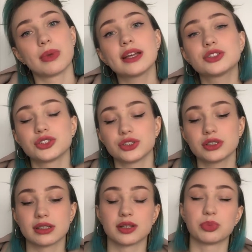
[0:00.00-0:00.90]
make sure
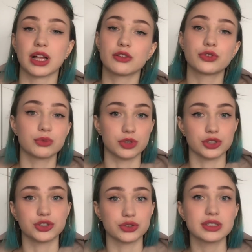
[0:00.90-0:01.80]
that the platform you're
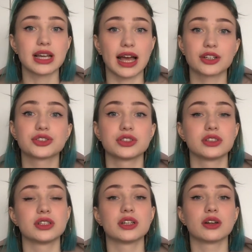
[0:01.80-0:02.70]
choosing
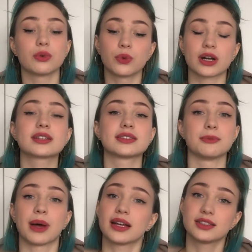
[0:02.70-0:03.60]
actually works
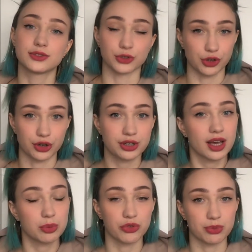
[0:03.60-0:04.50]
the best for your
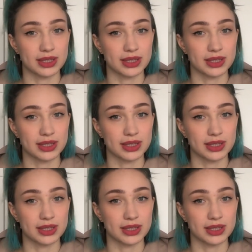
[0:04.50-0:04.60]
type of